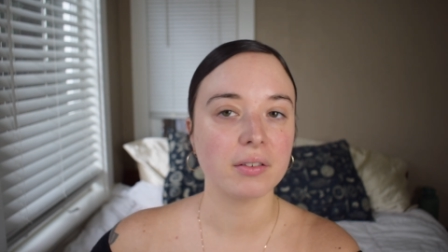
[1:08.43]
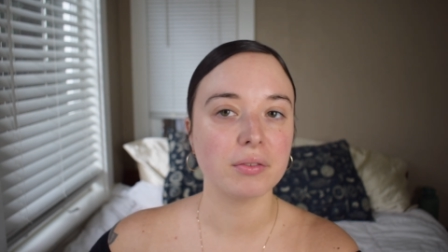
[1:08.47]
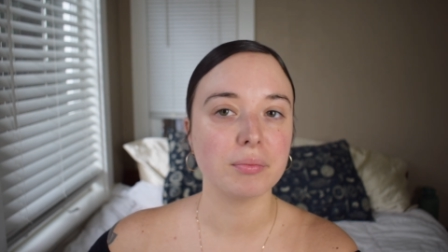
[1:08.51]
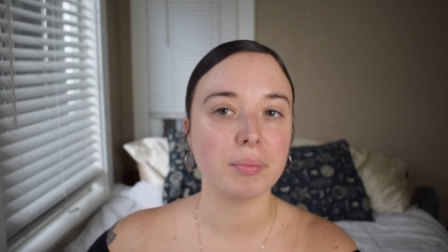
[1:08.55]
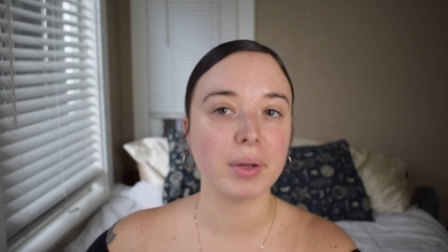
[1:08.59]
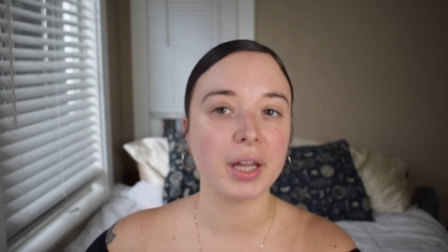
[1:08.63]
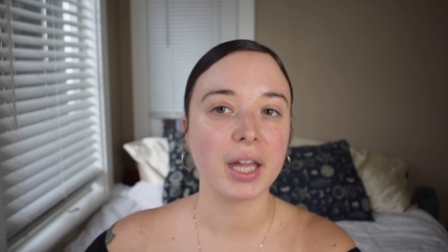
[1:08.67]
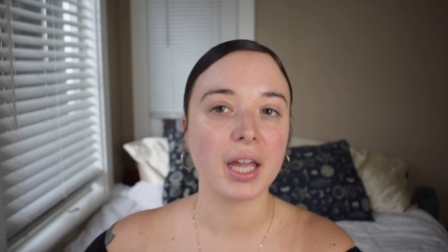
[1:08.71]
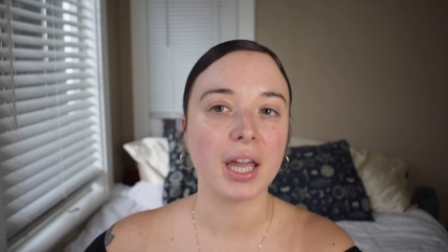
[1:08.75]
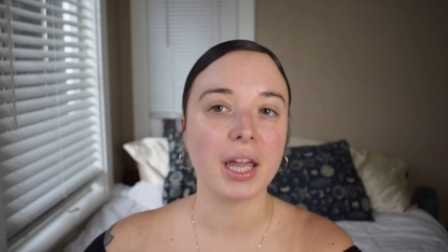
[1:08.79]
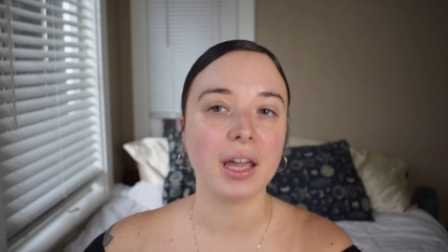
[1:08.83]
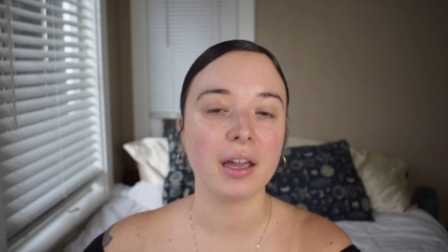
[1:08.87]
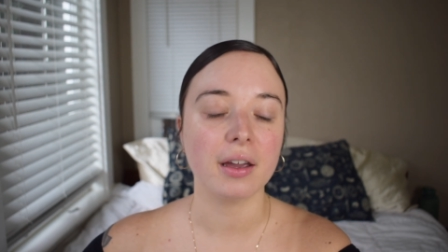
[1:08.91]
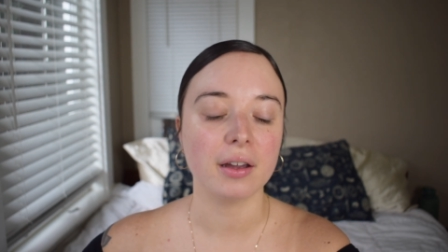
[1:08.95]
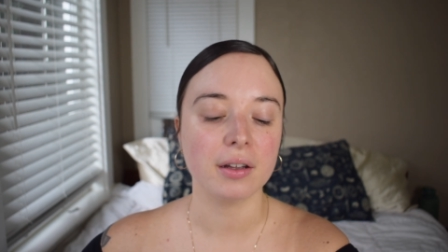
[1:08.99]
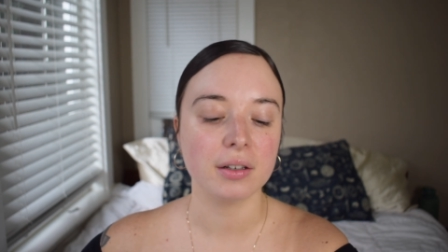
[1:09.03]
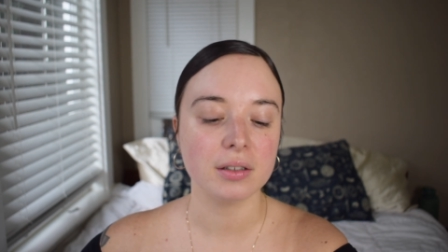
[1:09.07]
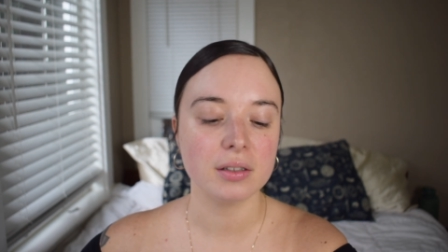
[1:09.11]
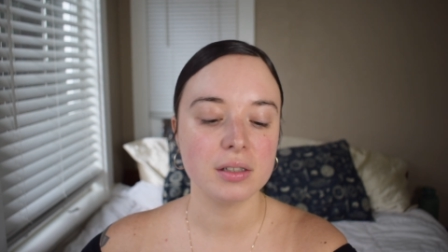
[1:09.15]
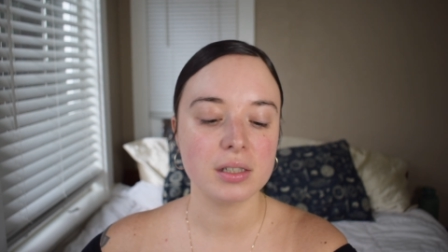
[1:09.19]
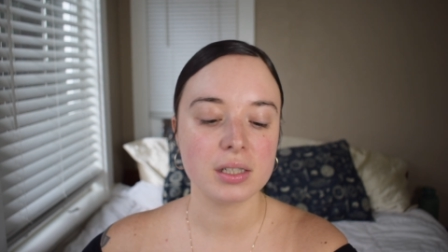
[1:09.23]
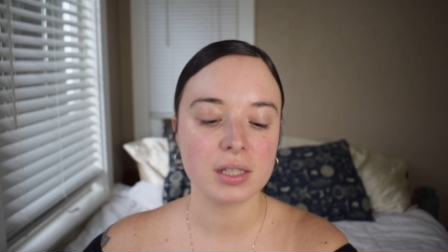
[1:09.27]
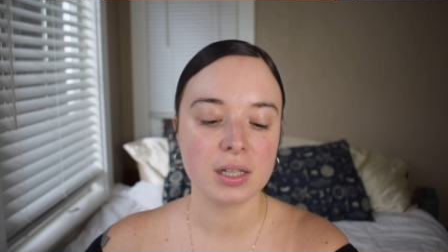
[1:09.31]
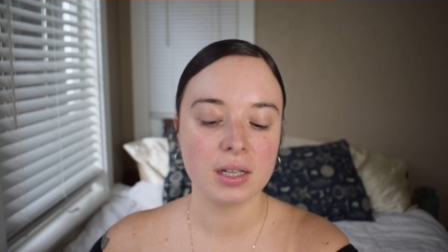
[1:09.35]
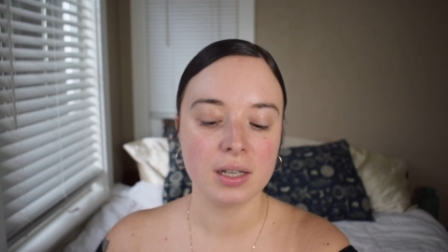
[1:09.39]
of my
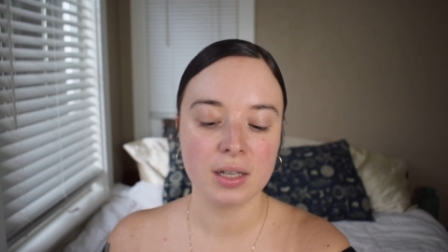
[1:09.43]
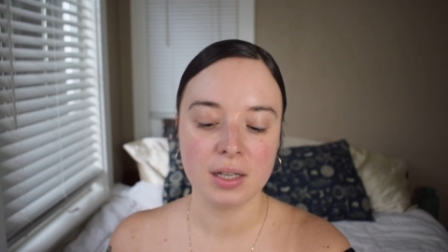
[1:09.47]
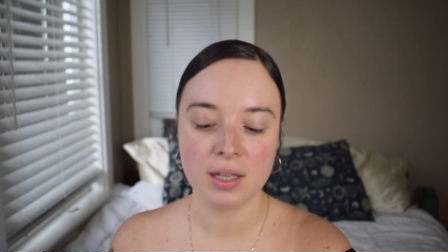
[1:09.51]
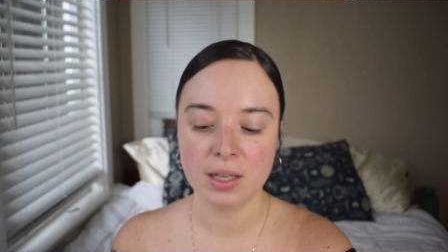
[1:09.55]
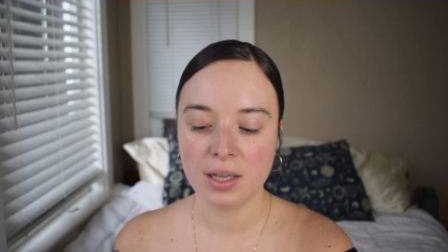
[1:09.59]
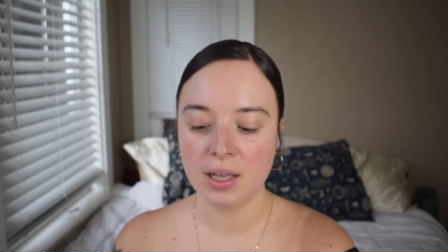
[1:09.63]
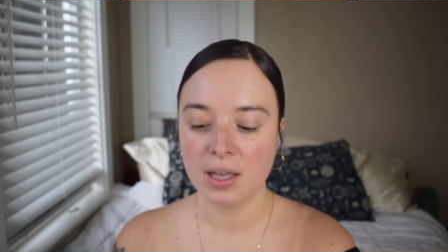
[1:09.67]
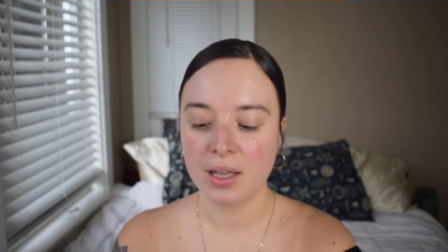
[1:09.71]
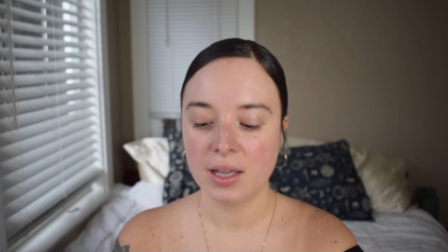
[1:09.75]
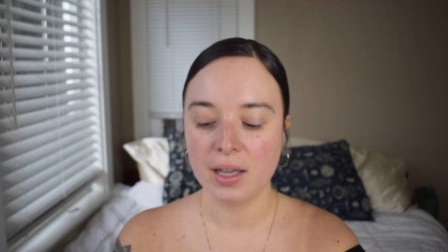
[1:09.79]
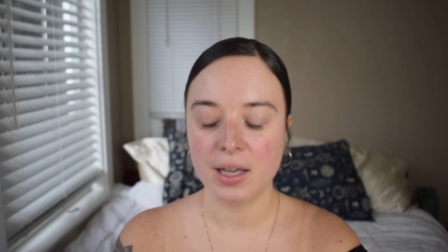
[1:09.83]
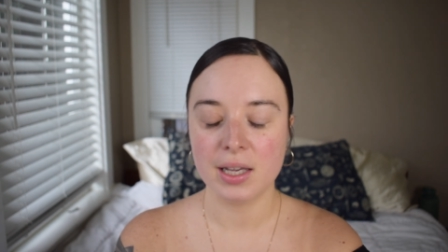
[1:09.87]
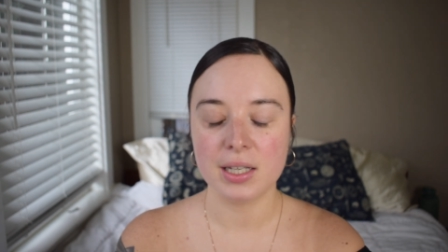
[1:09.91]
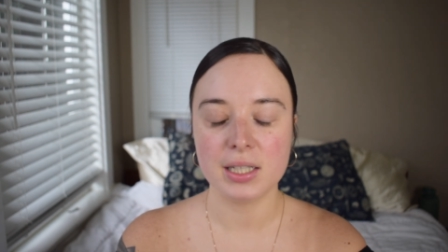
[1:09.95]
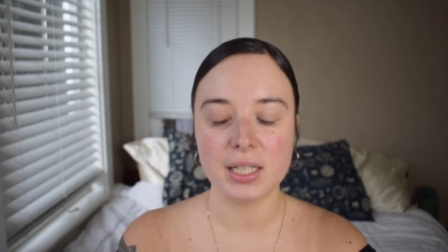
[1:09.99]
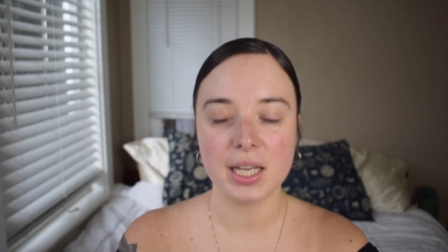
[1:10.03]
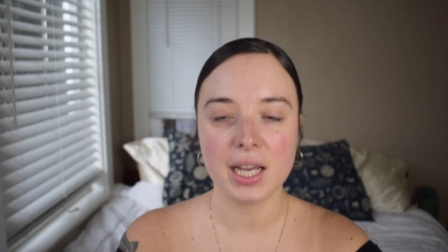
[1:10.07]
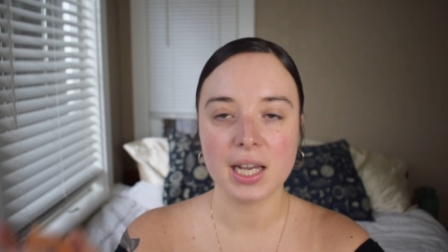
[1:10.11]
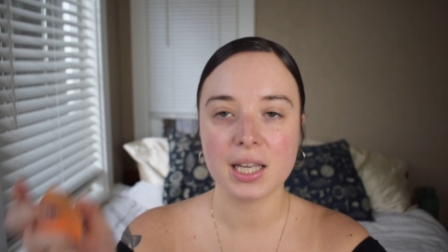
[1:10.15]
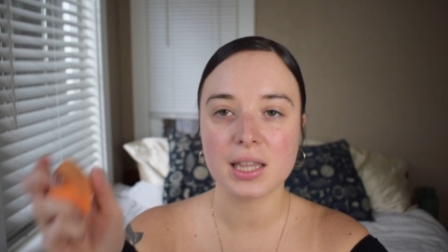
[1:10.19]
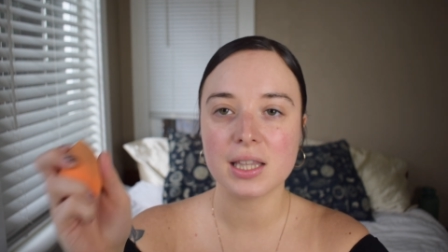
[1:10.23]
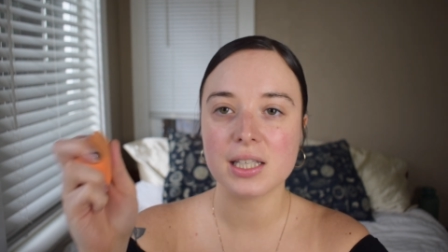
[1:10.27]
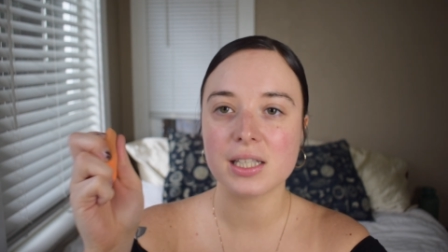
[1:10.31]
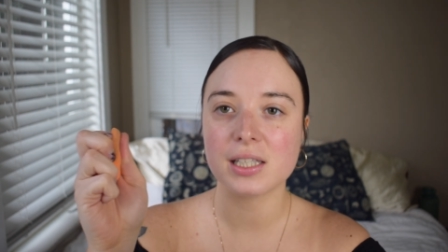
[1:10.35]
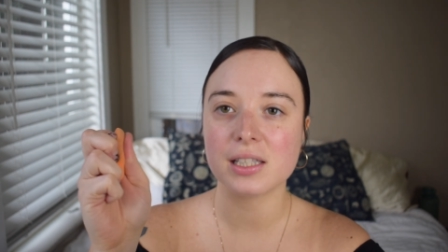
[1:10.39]
hand and
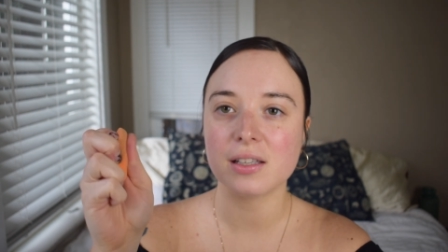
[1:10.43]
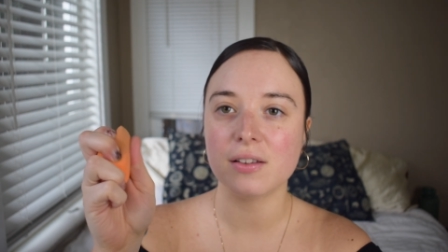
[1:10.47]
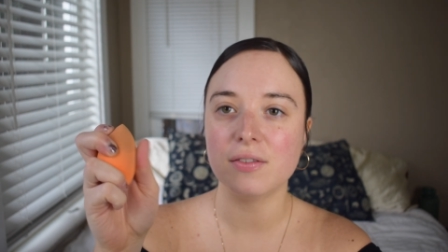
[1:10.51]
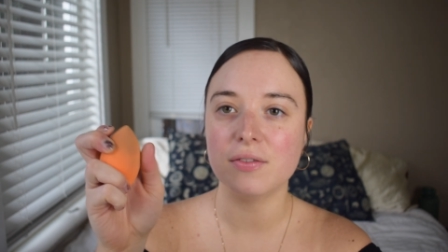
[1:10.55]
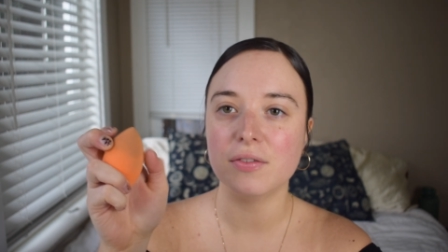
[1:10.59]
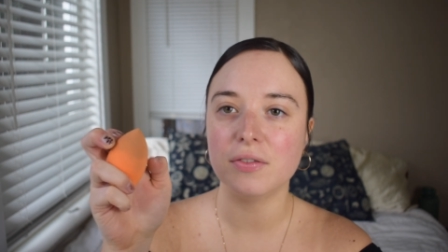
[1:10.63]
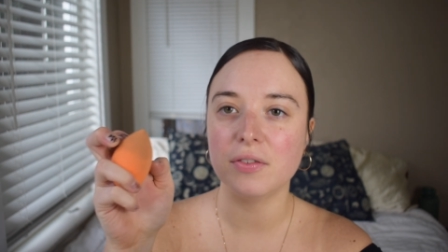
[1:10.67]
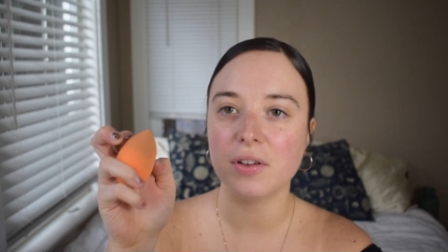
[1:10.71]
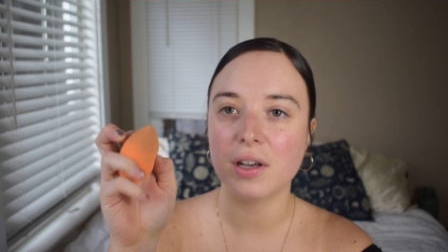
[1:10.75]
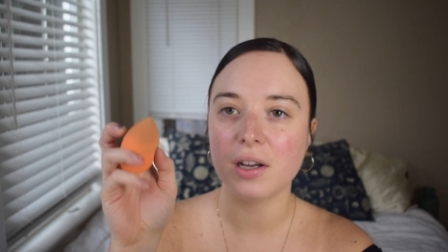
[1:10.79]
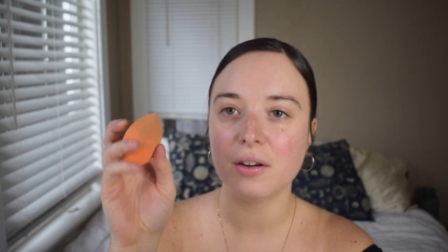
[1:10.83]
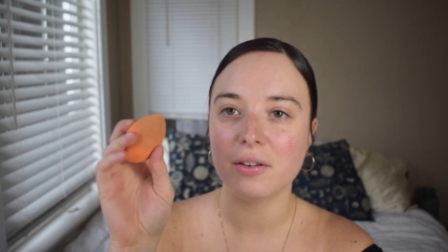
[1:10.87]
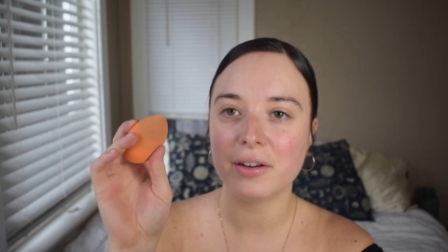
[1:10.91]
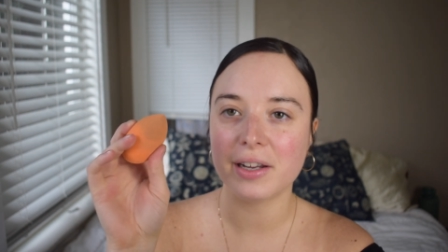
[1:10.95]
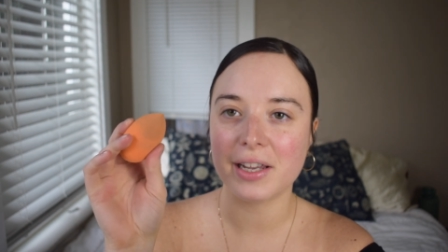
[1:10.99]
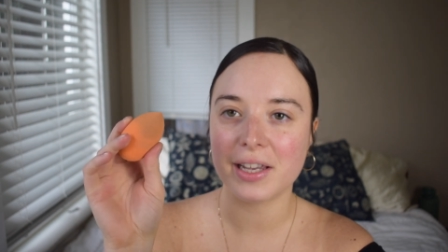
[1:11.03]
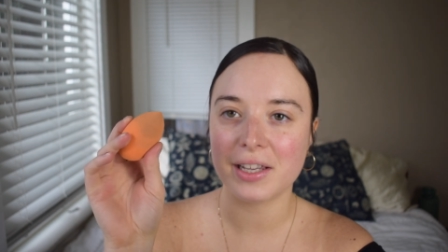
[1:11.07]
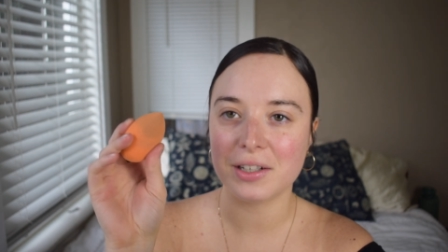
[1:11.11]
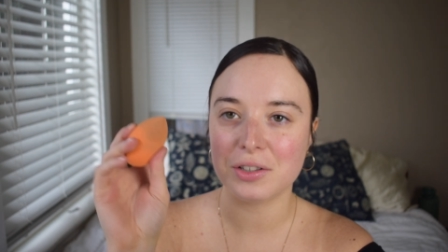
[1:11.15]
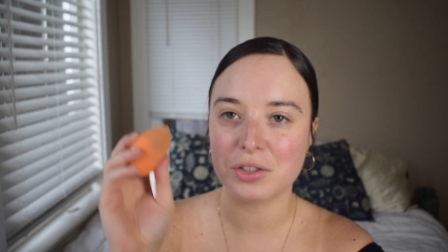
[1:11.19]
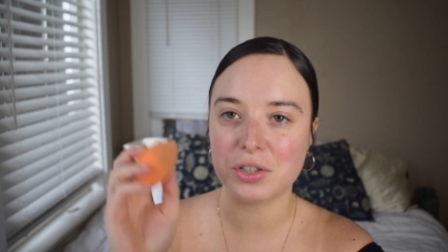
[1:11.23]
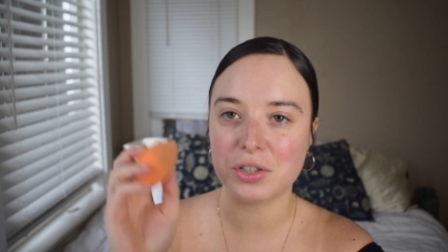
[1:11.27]
take this very